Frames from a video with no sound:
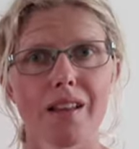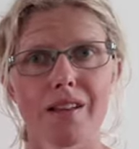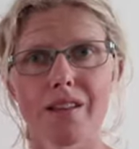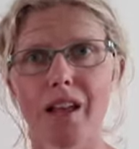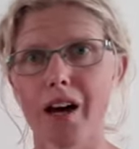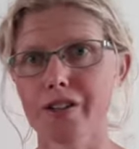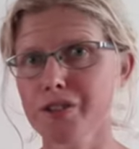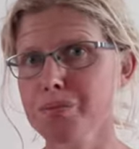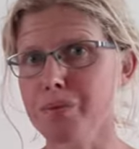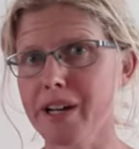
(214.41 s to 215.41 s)
lungs,
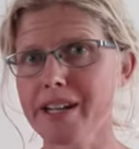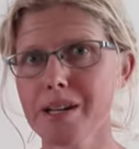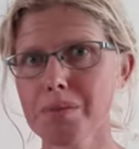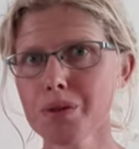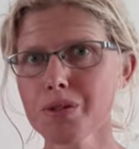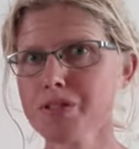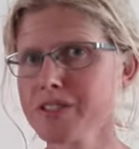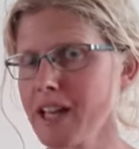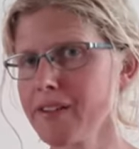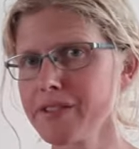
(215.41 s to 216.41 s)
brain and moods
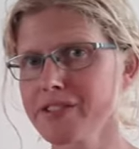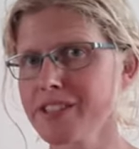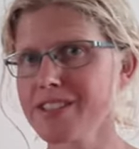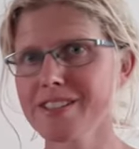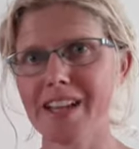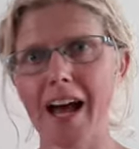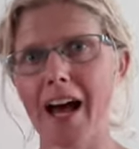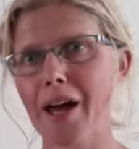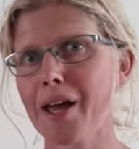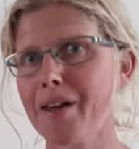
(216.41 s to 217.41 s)
ever since
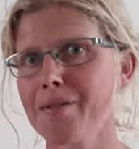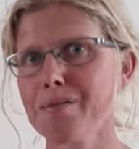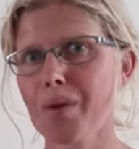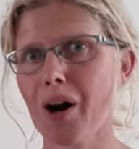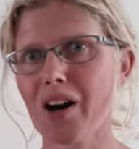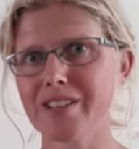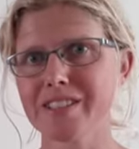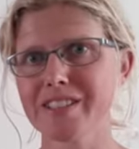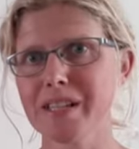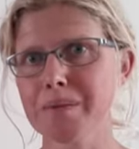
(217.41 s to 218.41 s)
I bought
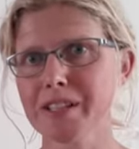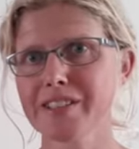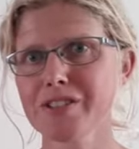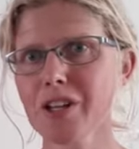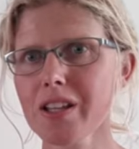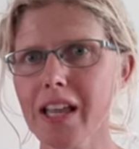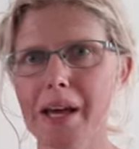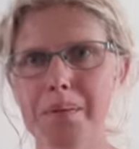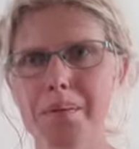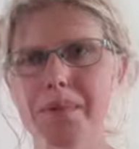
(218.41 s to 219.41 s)
this Himalayan salt
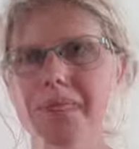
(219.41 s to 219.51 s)
lamp.